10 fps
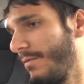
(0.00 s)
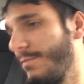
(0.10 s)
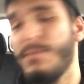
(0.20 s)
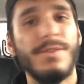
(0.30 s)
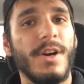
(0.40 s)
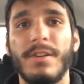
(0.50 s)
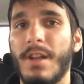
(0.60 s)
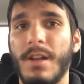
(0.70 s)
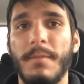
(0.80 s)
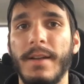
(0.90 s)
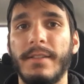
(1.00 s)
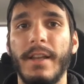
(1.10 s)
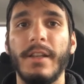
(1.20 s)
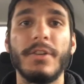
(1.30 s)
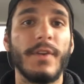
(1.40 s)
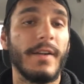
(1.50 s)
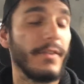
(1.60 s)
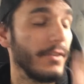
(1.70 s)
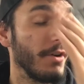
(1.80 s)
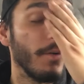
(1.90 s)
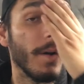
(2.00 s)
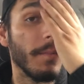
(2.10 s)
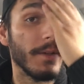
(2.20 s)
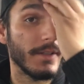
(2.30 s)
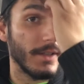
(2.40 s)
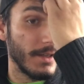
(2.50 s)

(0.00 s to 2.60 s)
Not on my daily driver, no way. But